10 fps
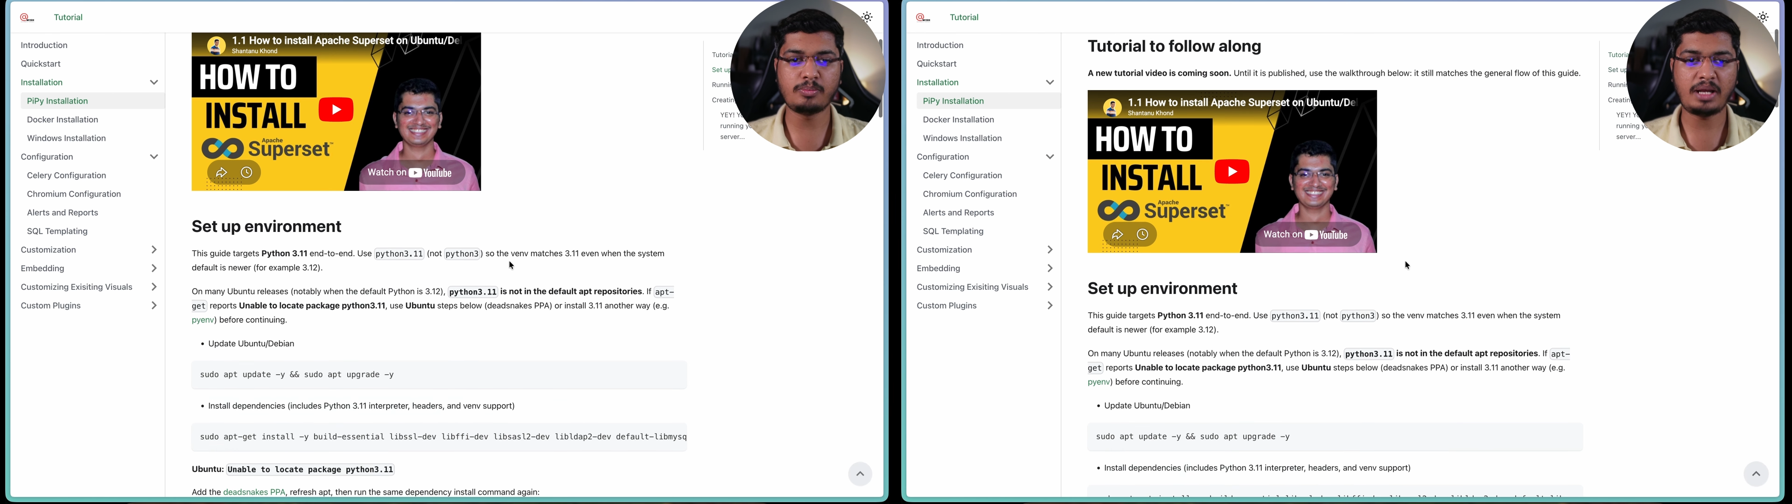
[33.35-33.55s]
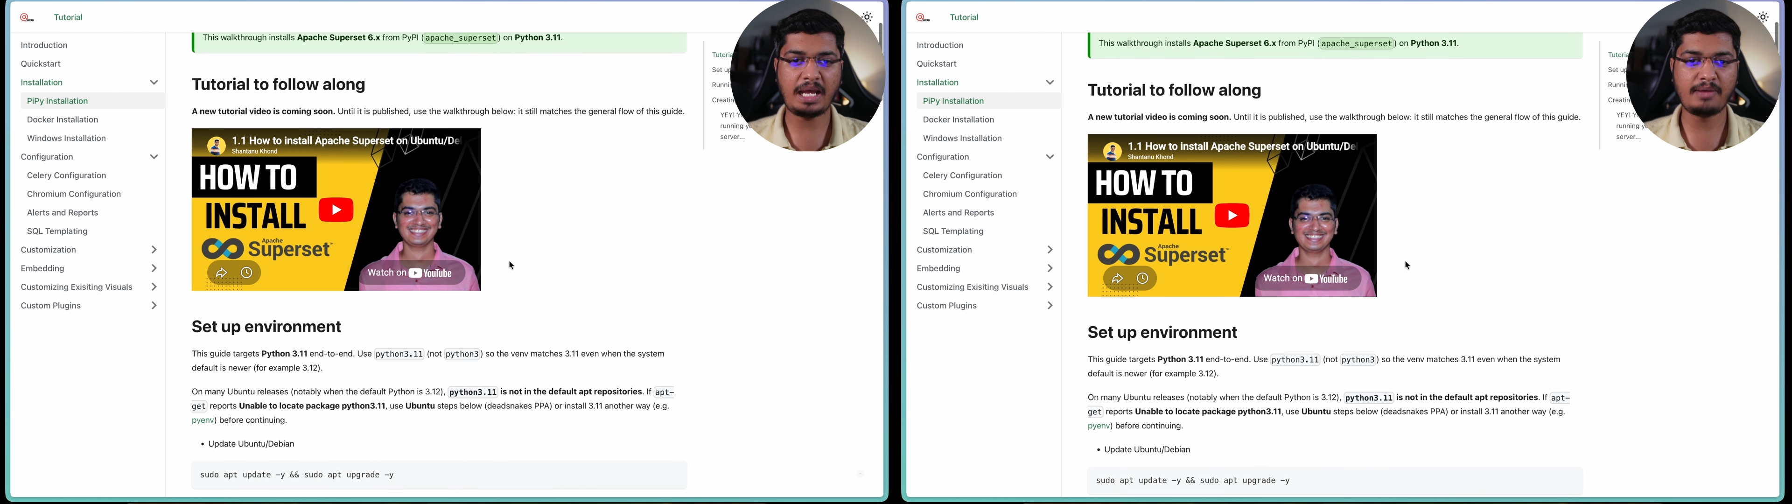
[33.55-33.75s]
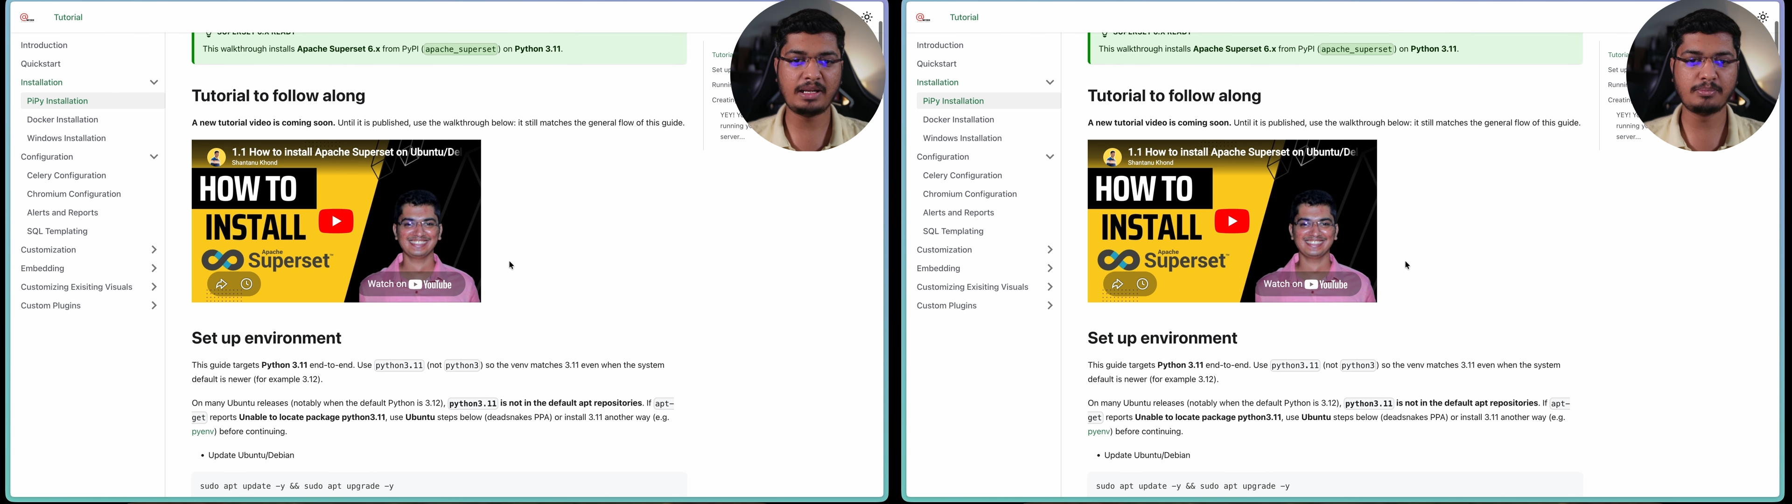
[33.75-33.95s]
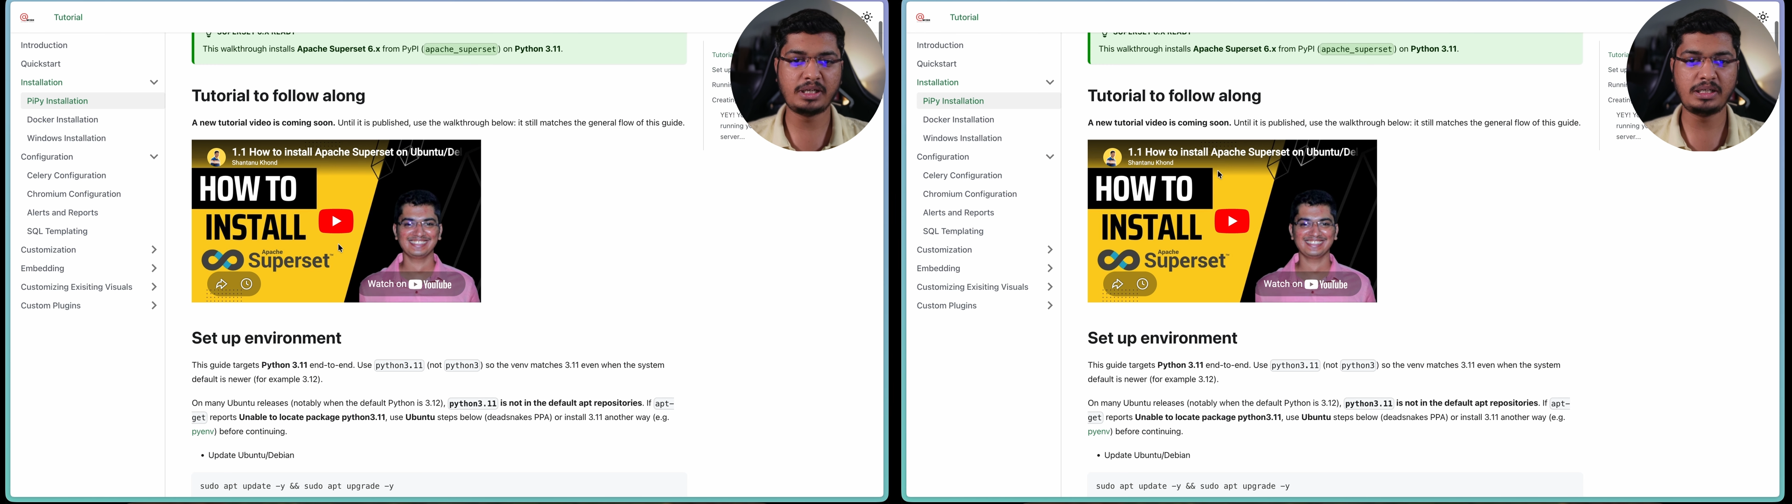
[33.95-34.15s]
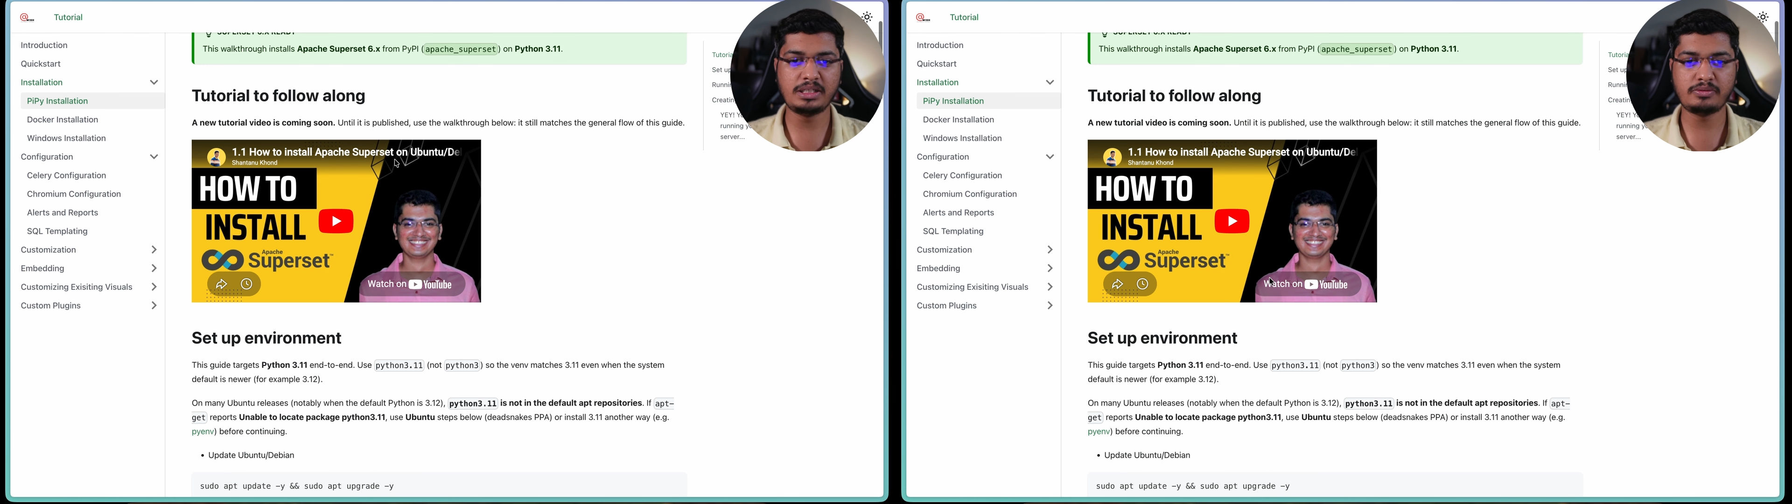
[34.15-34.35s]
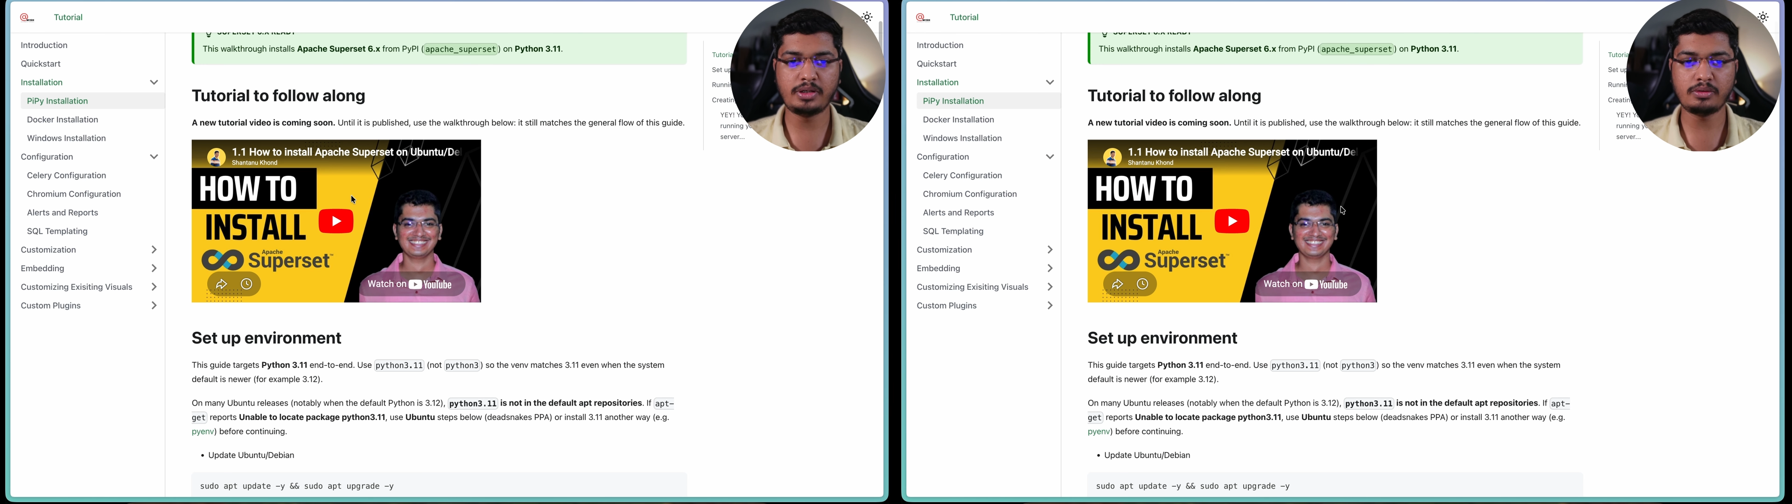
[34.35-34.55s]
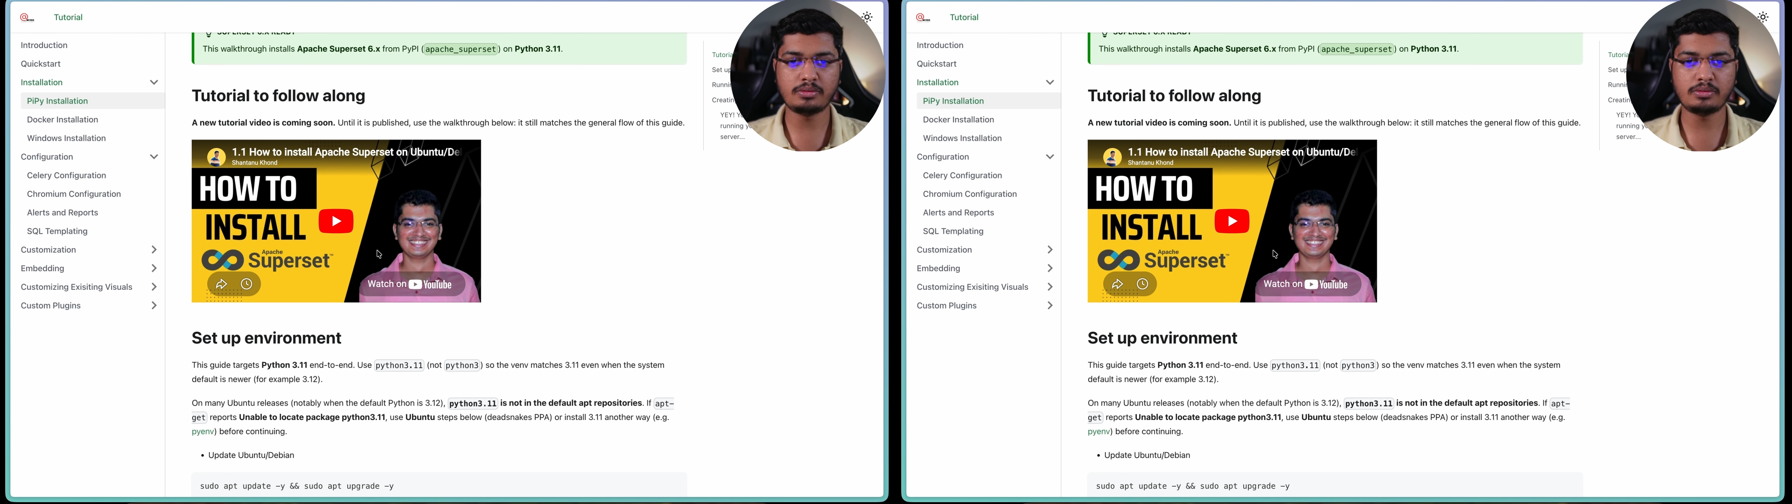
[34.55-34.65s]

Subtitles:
I will update this video